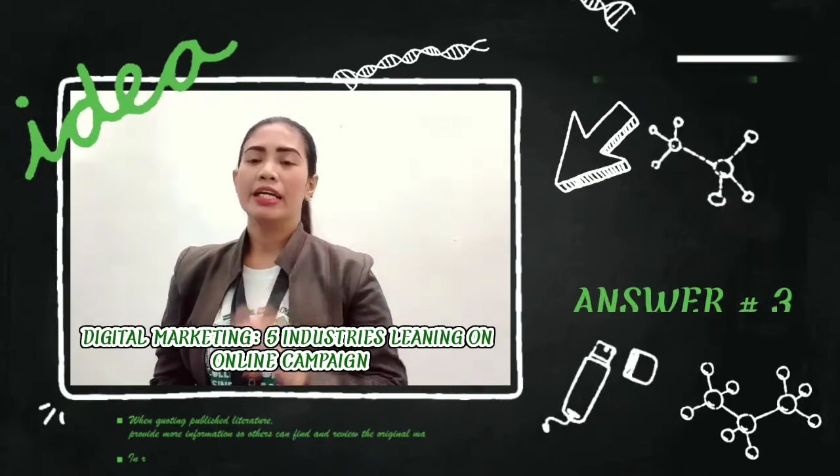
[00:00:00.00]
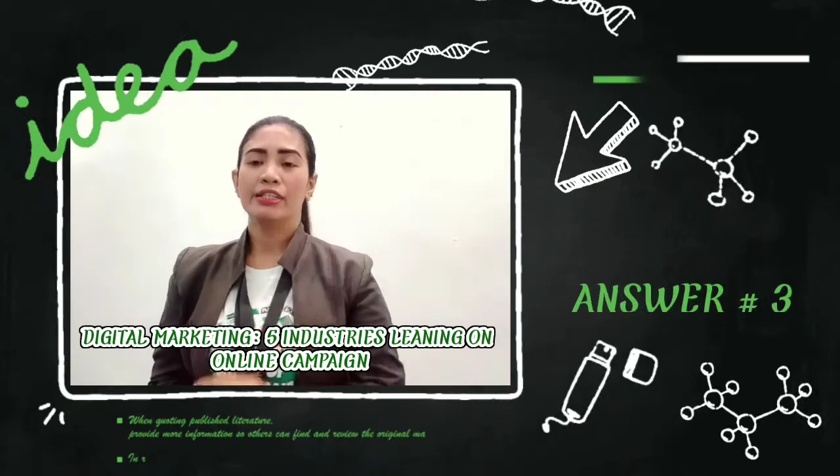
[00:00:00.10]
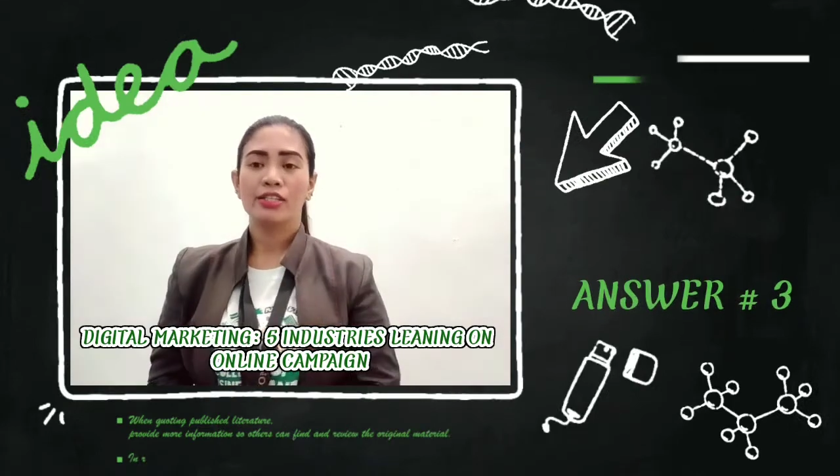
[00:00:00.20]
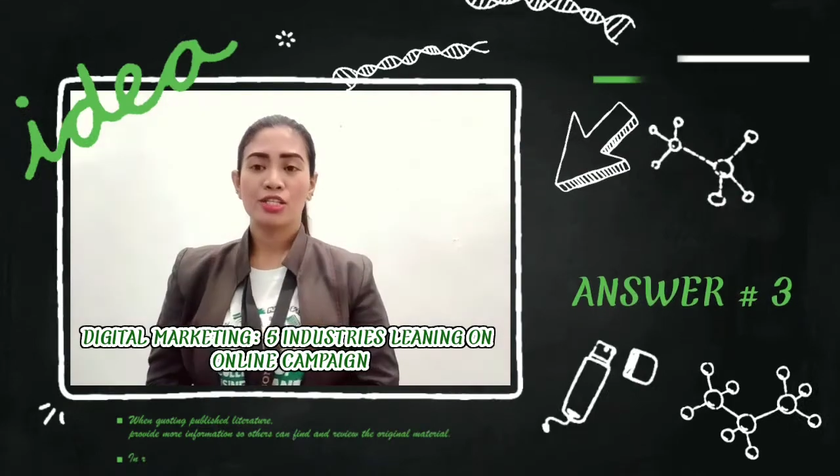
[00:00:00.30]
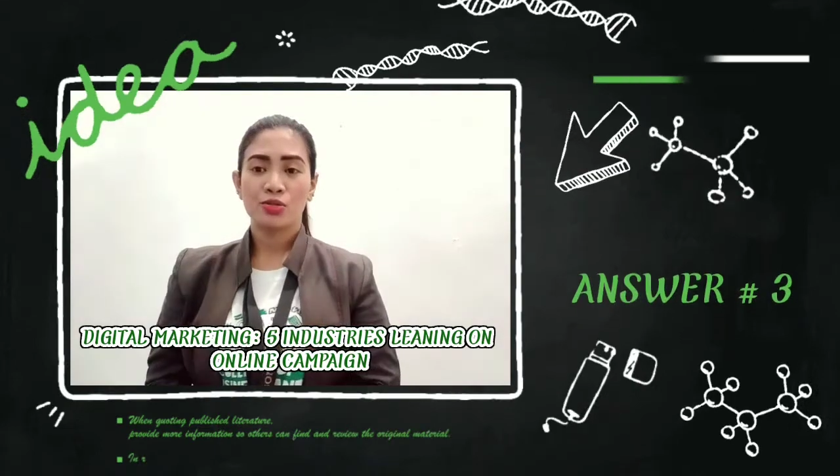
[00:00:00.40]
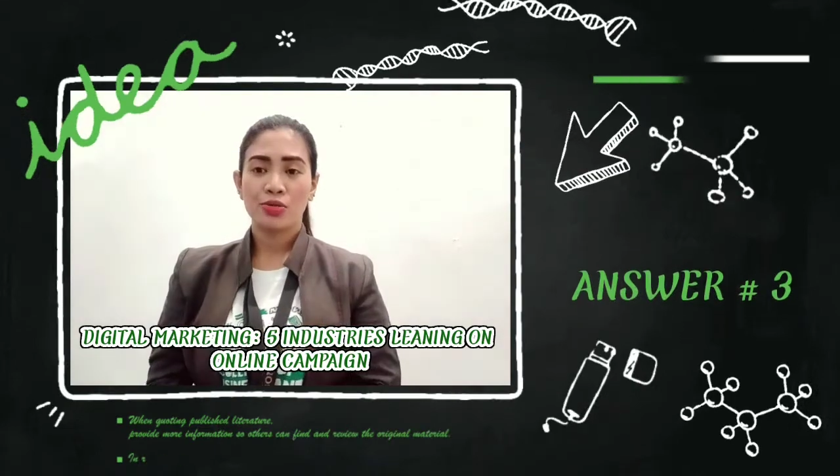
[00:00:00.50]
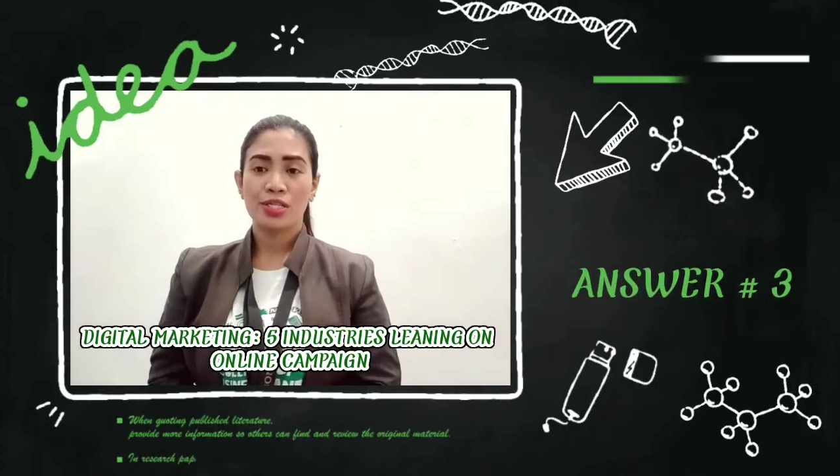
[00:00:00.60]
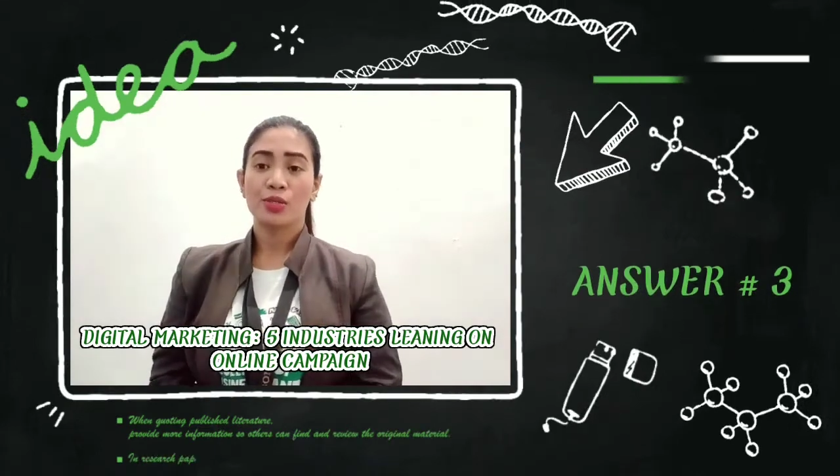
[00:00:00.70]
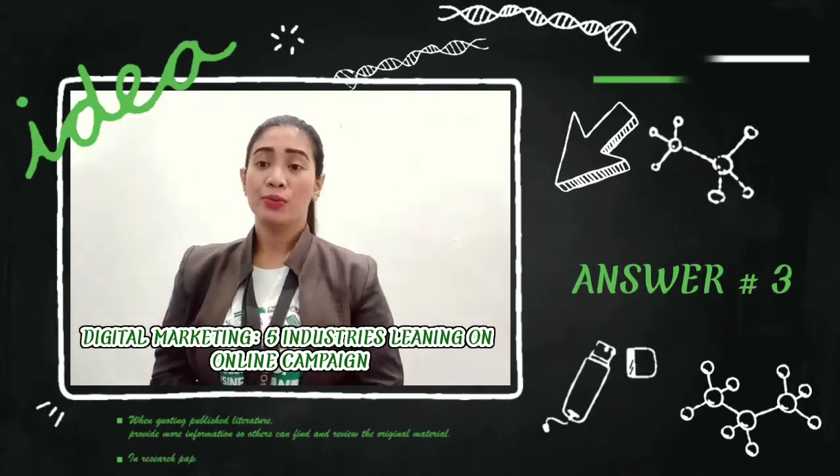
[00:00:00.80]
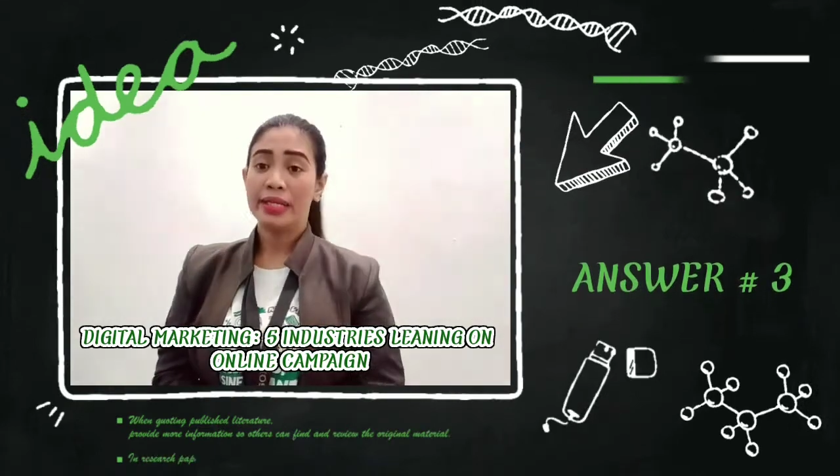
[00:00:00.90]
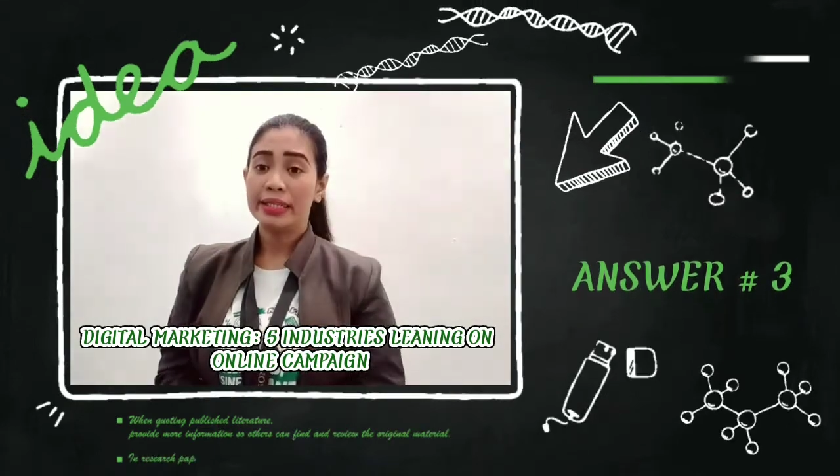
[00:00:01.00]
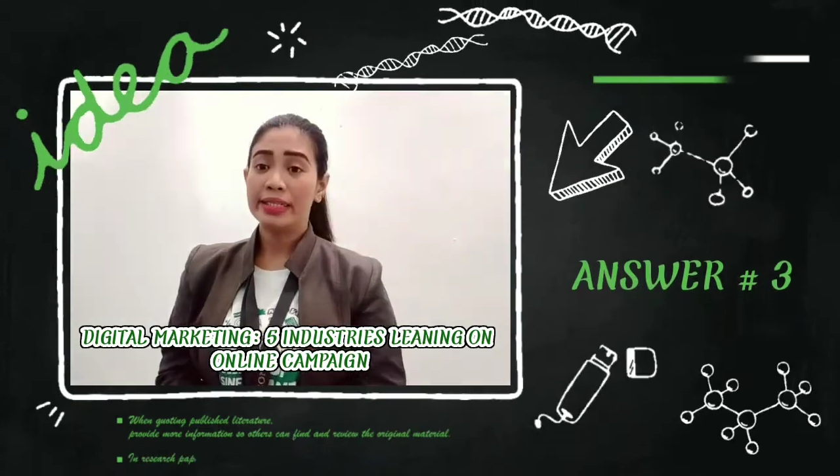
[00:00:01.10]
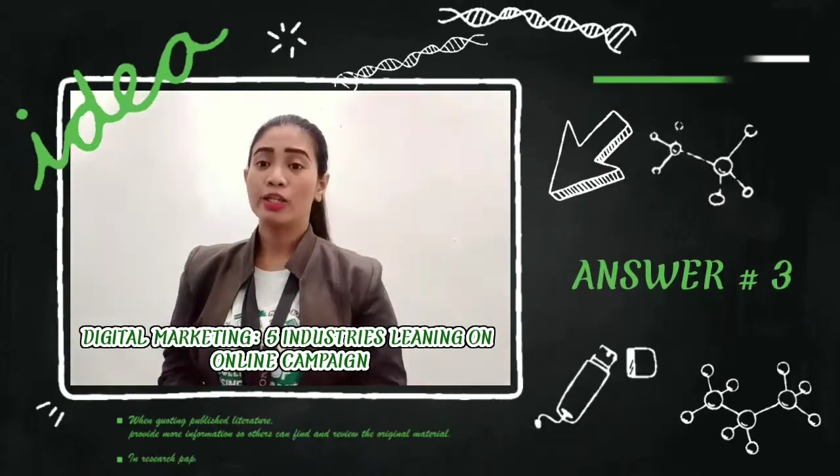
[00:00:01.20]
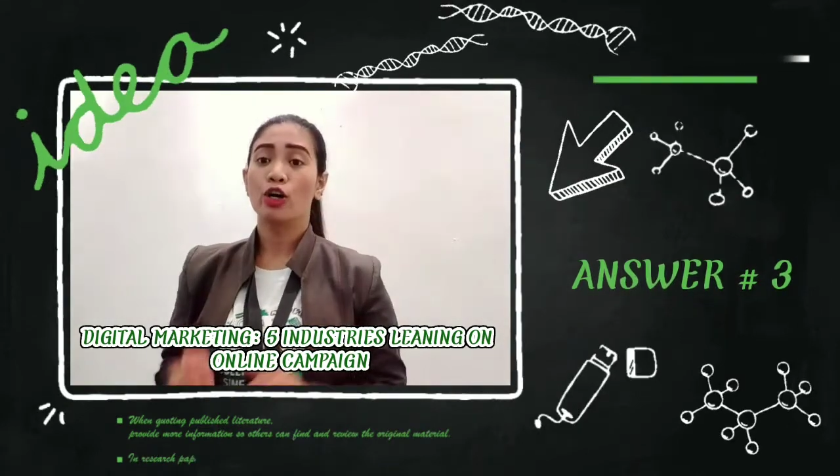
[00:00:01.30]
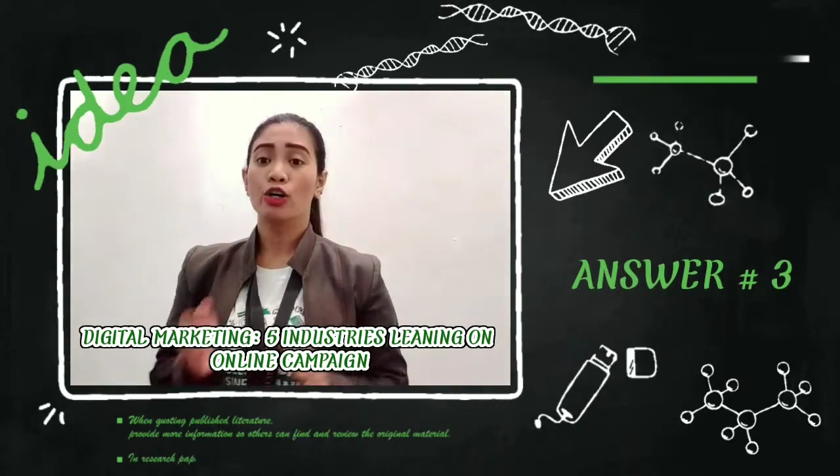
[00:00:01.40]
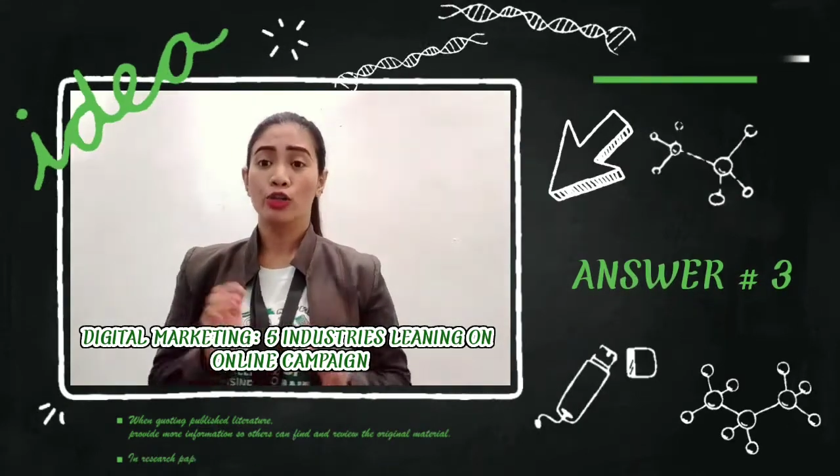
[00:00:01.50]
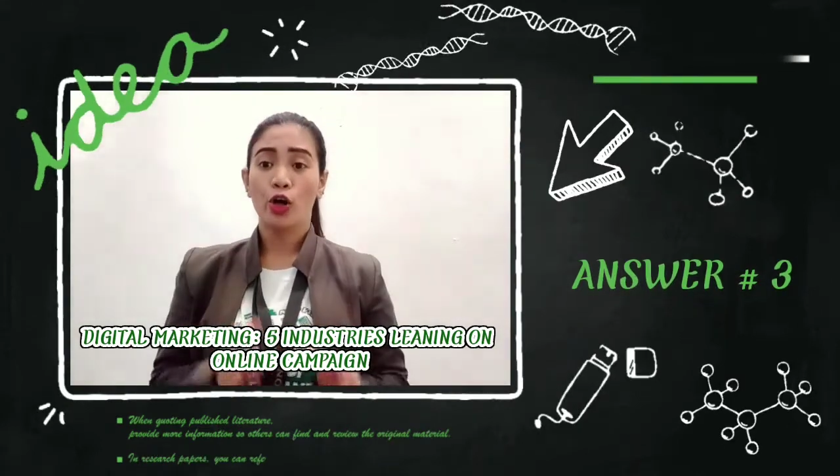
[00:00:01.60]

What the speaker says: Industries Leaning on